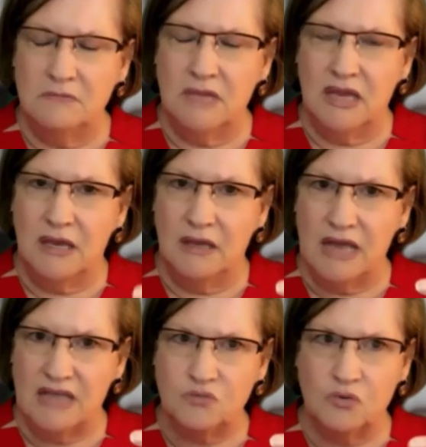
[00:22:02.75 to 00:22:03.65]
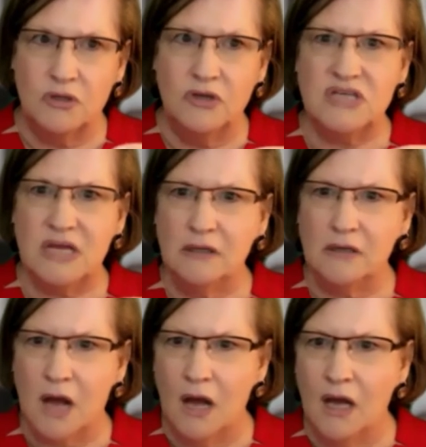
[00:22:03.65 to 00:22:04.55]
And that's where your
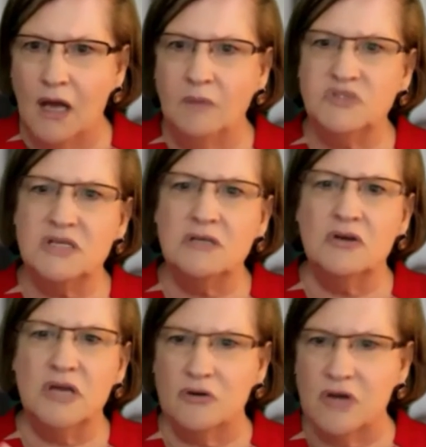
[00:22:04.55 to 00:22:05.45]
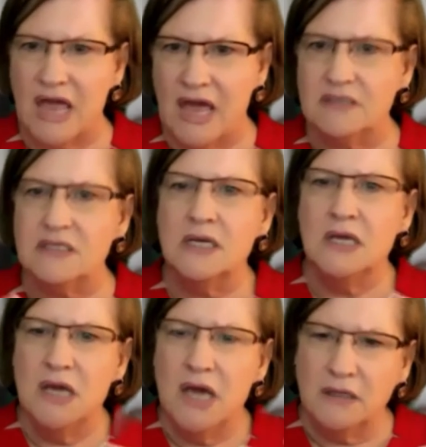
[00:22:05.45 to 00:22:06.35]
telecoms and your internet
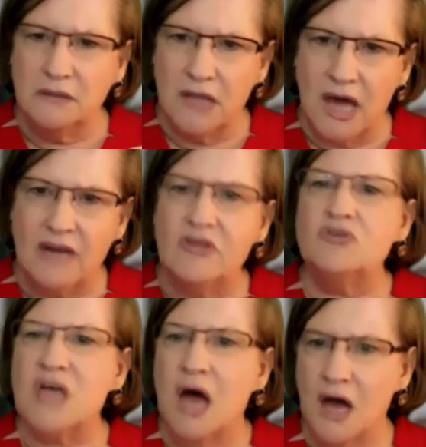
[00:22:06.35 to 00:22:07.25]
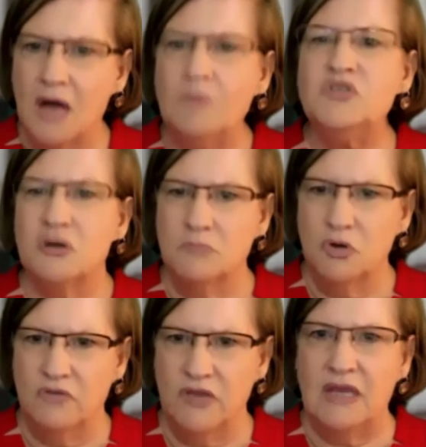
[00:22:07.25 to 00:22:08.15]
and a lot of those hubs are
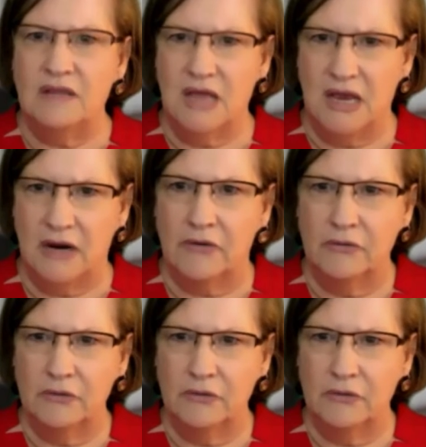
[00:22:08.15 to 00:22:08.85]
moving in there,